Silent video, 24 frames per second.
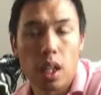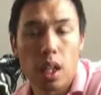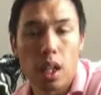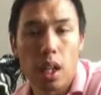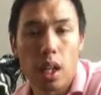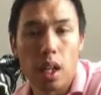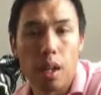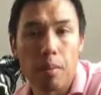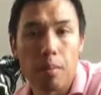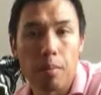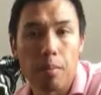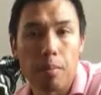
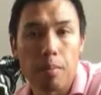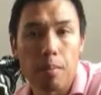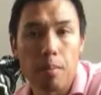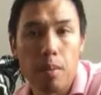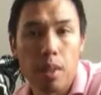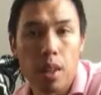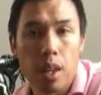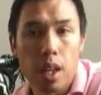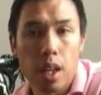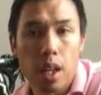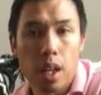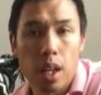Um,
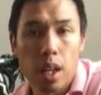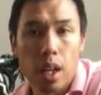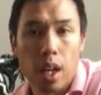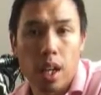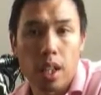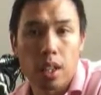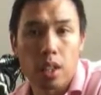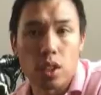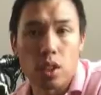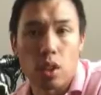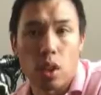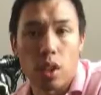
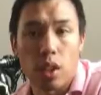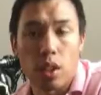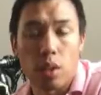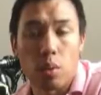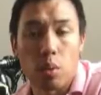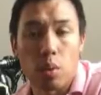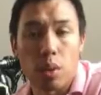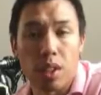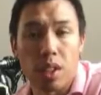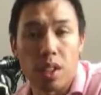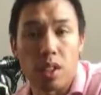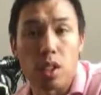I started
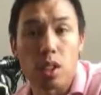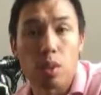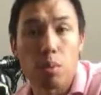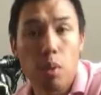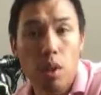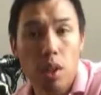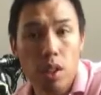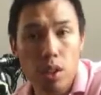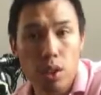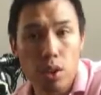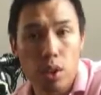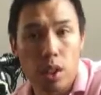with a
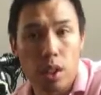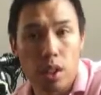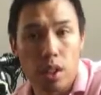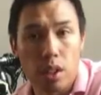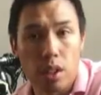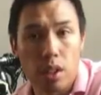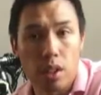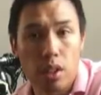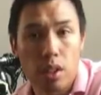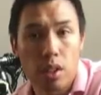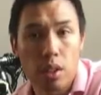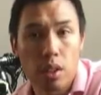smart
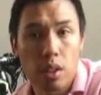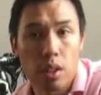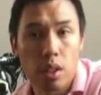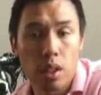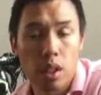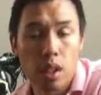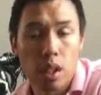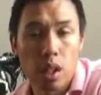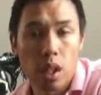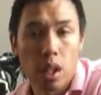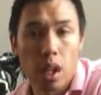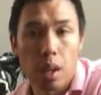trainer
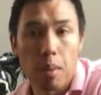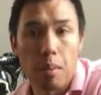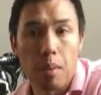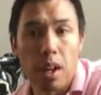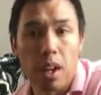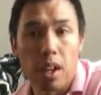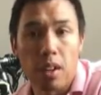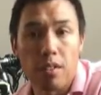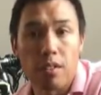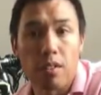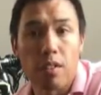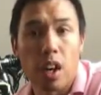
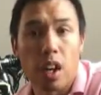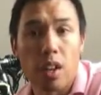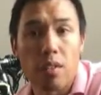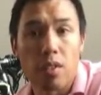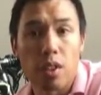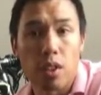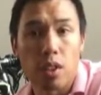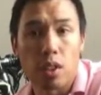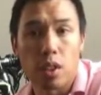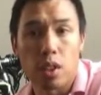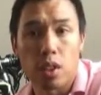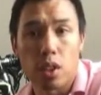about five
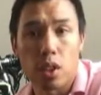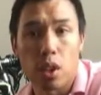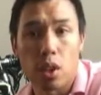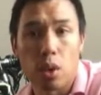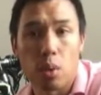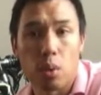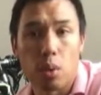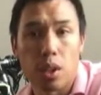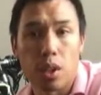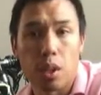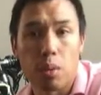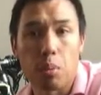years
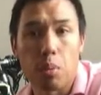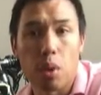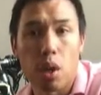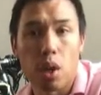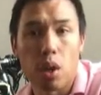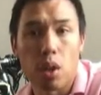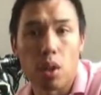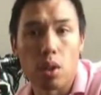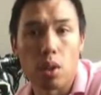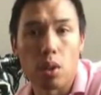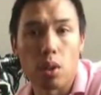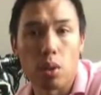ago with a
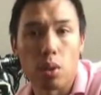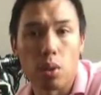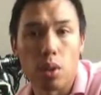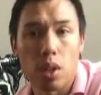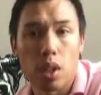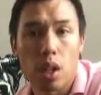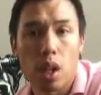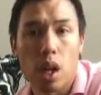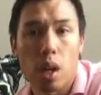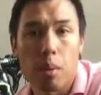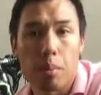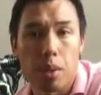borrowed
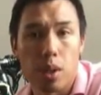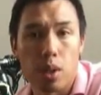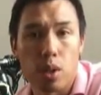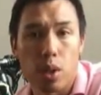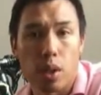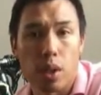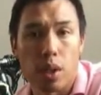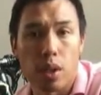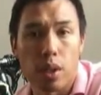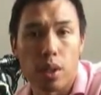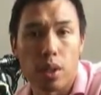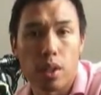
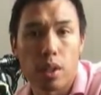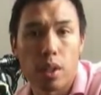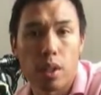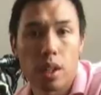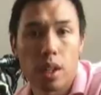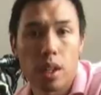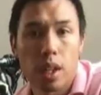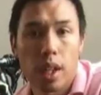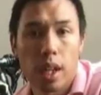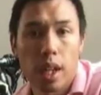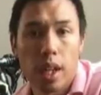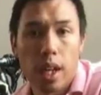CompuTrainer.
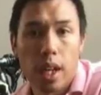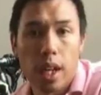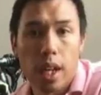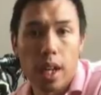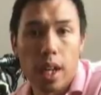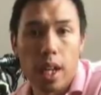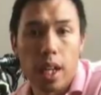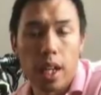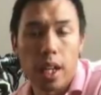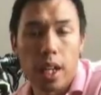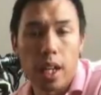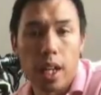
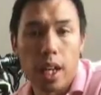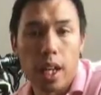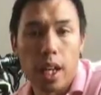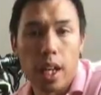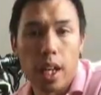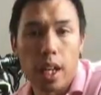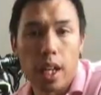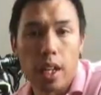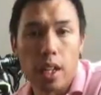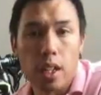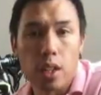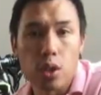And then
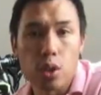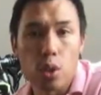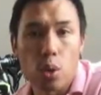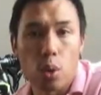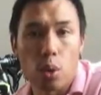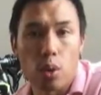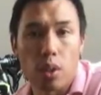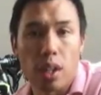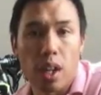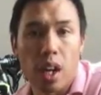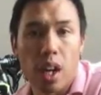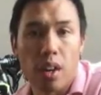
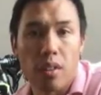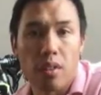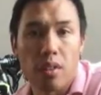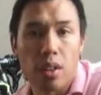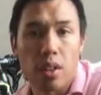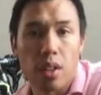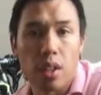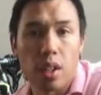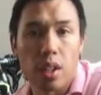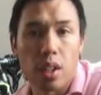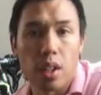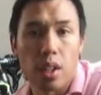shortly
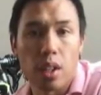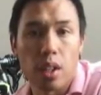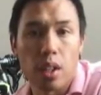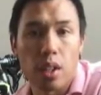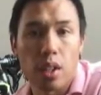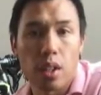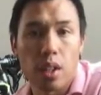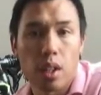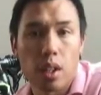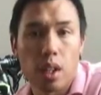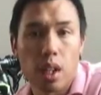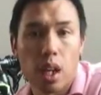after
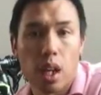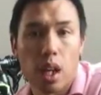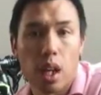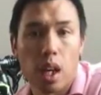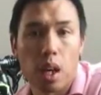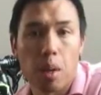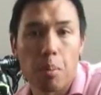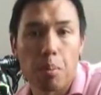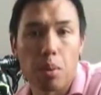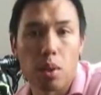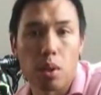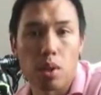there,
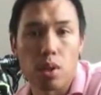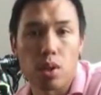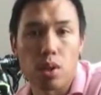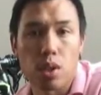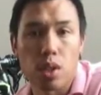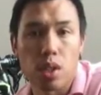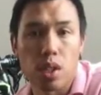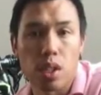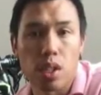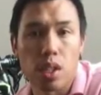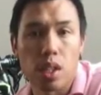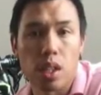uh,
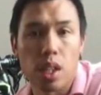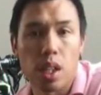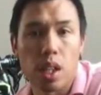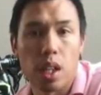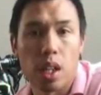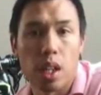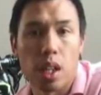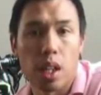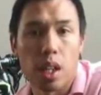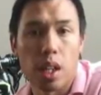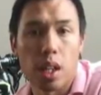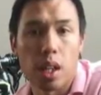purchased
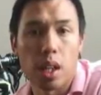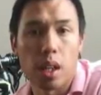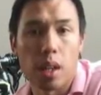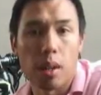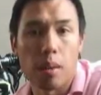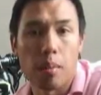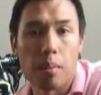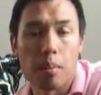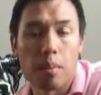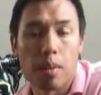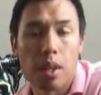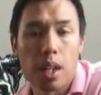uh,
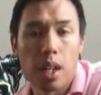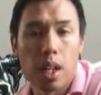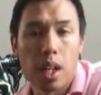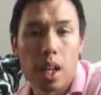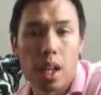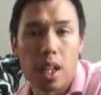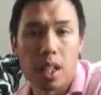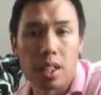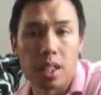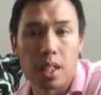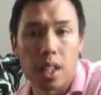a